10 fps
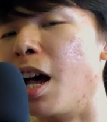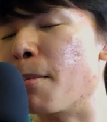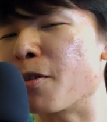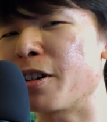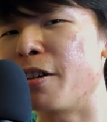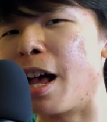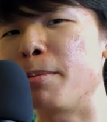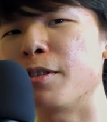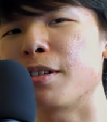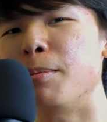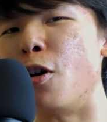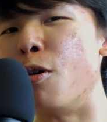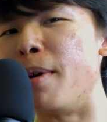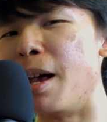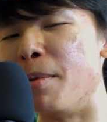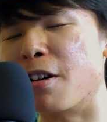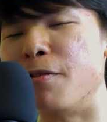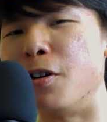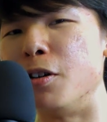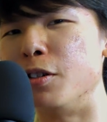I'm going to have to hold my
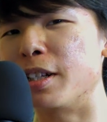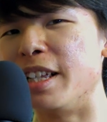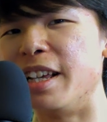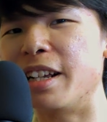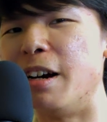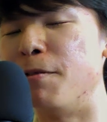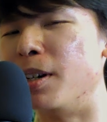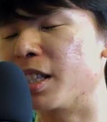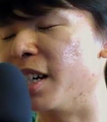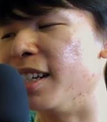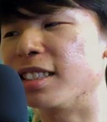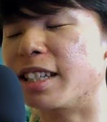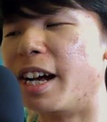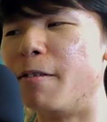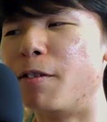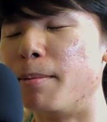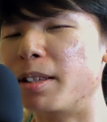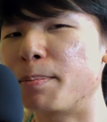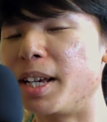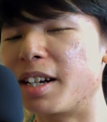microphone to create a further distance from the
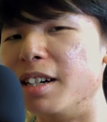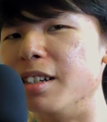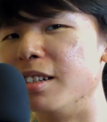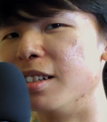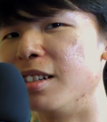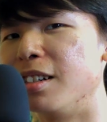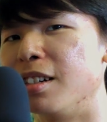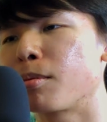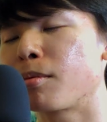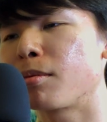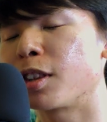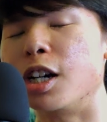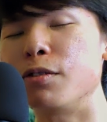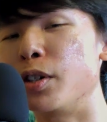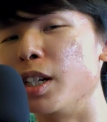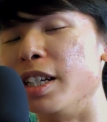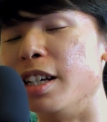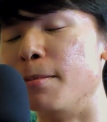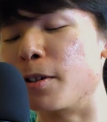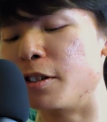speaker. Don't worry,
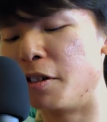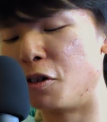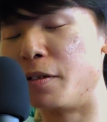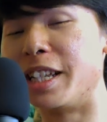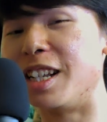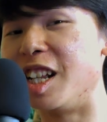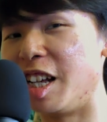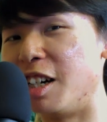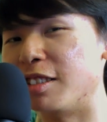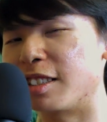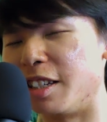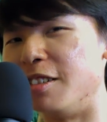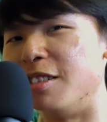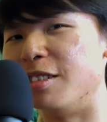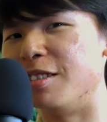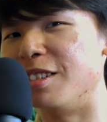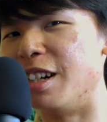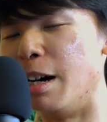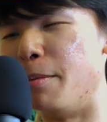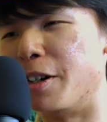I'm going to hold it real still.
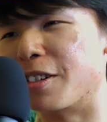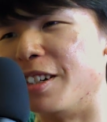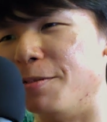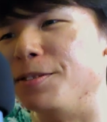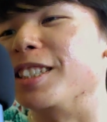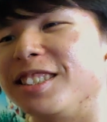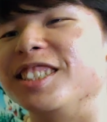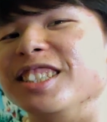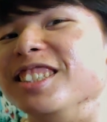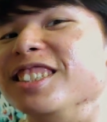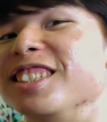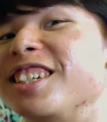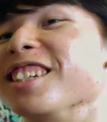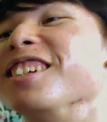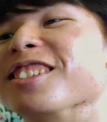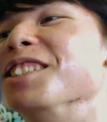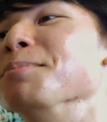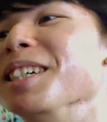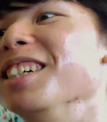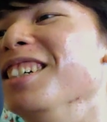I'm not gonna freaking check it or
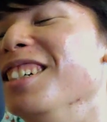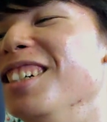something.